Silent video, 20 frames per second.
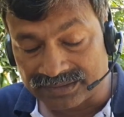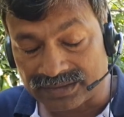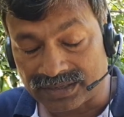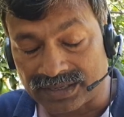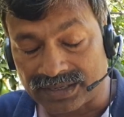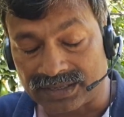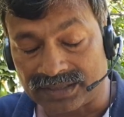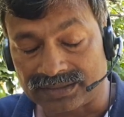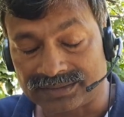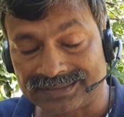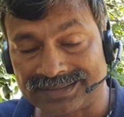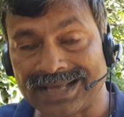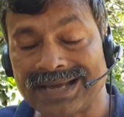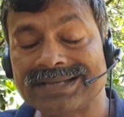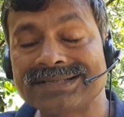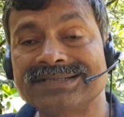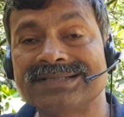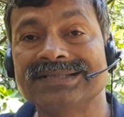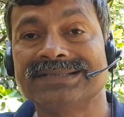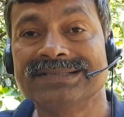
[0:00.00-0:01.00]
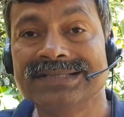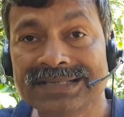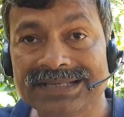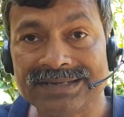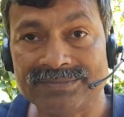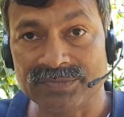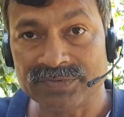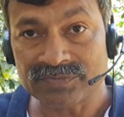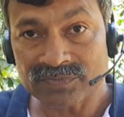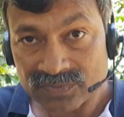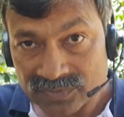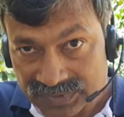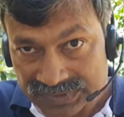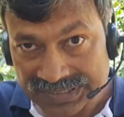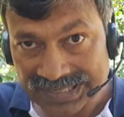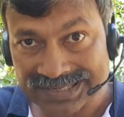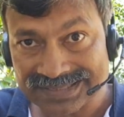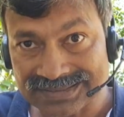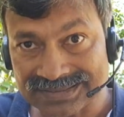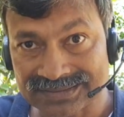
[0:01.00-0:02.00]
That theory, before
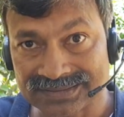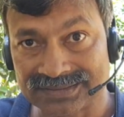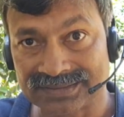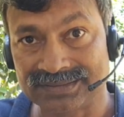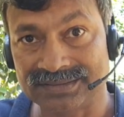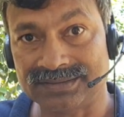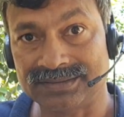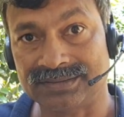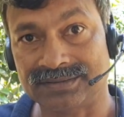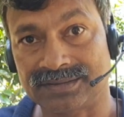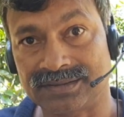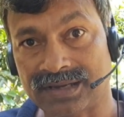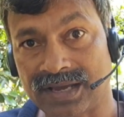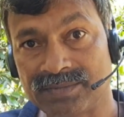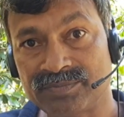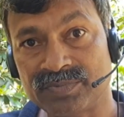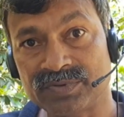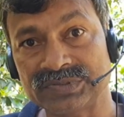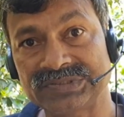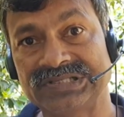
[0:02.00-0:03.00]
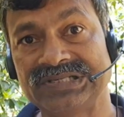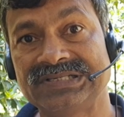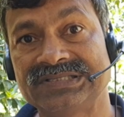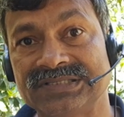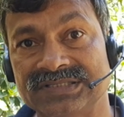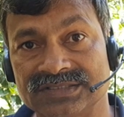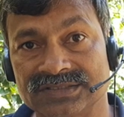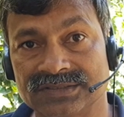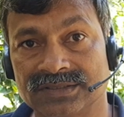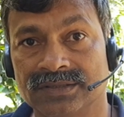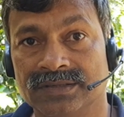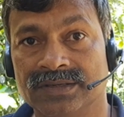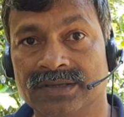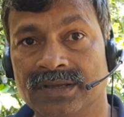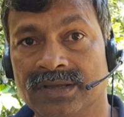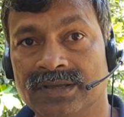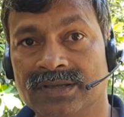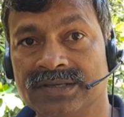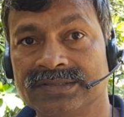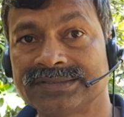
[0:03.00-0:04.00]
that hypothesis,
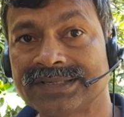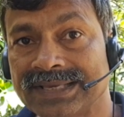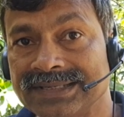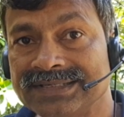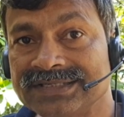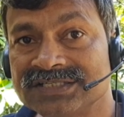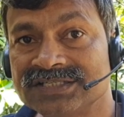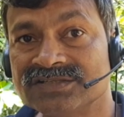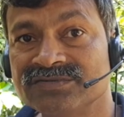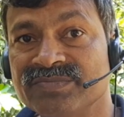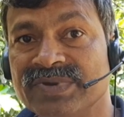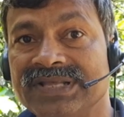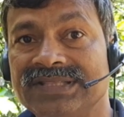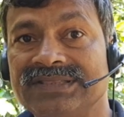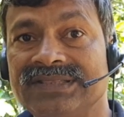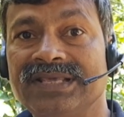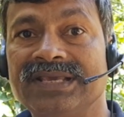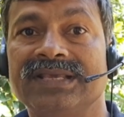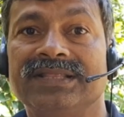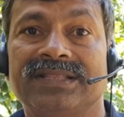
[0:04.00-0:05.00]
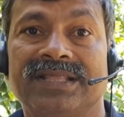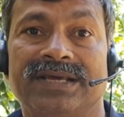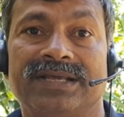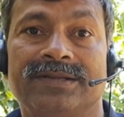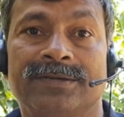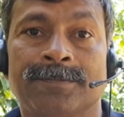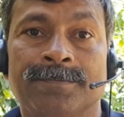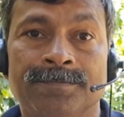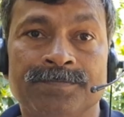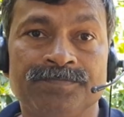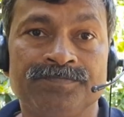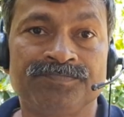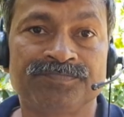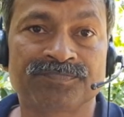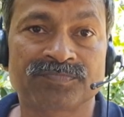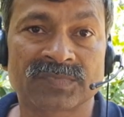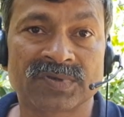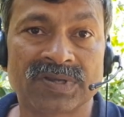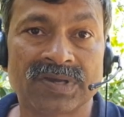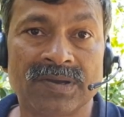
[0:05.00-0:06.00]
scientists may think that
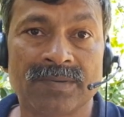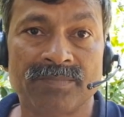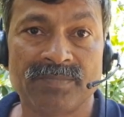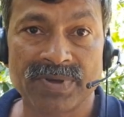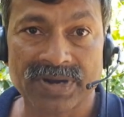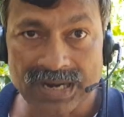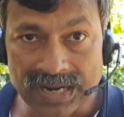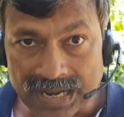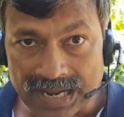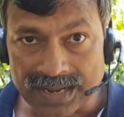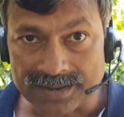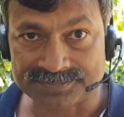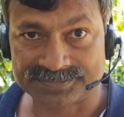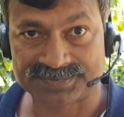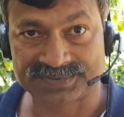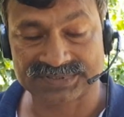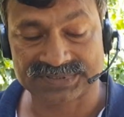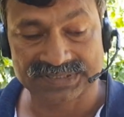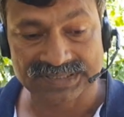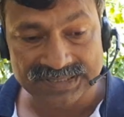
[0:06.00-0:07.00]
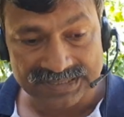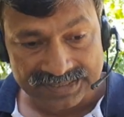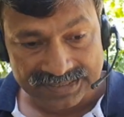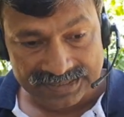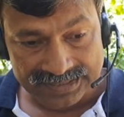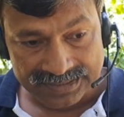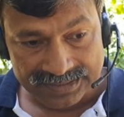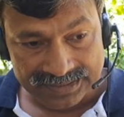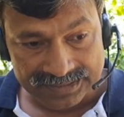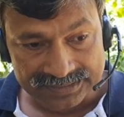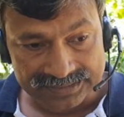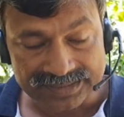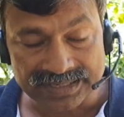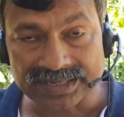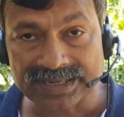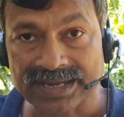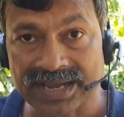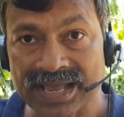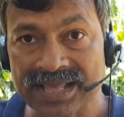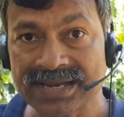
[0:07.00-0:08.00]
perhaps the
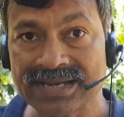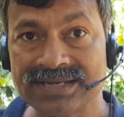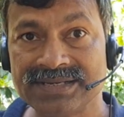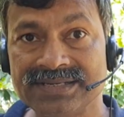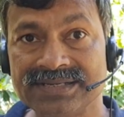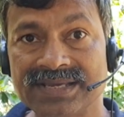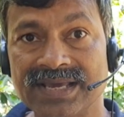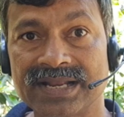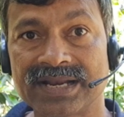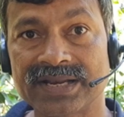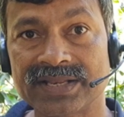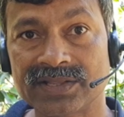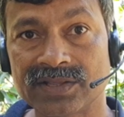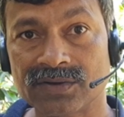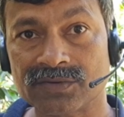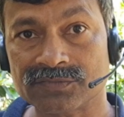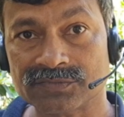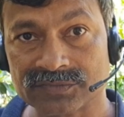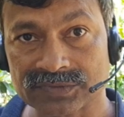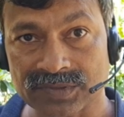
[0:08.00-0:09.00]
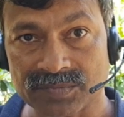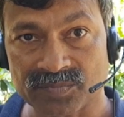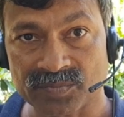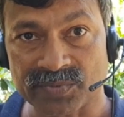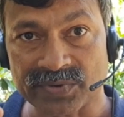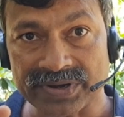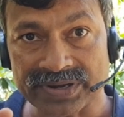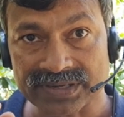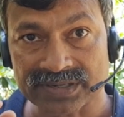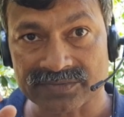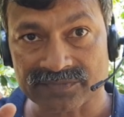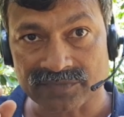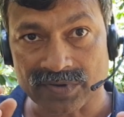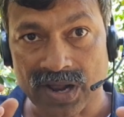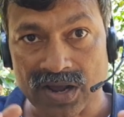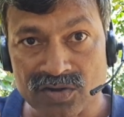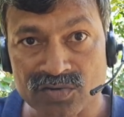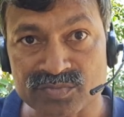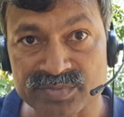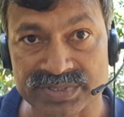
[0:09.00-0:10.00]
kinetic energy of the product
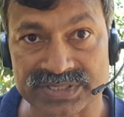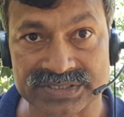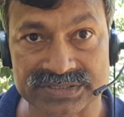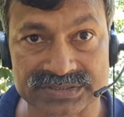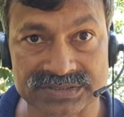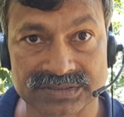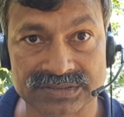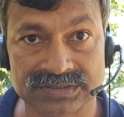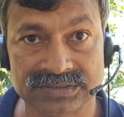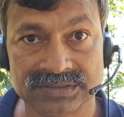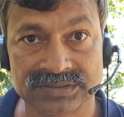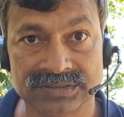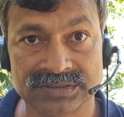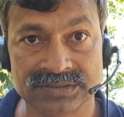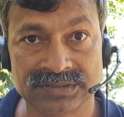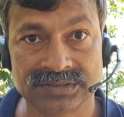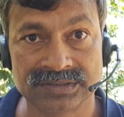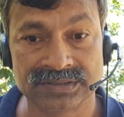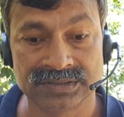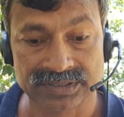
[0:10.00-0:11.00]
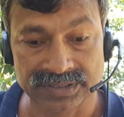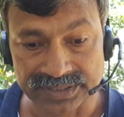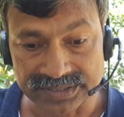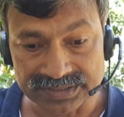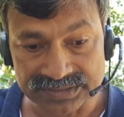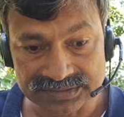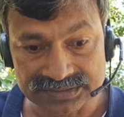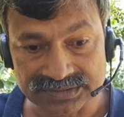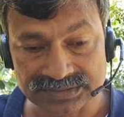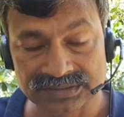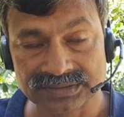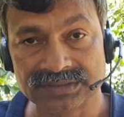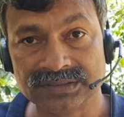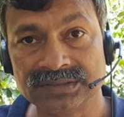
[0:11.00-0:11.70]
fragments is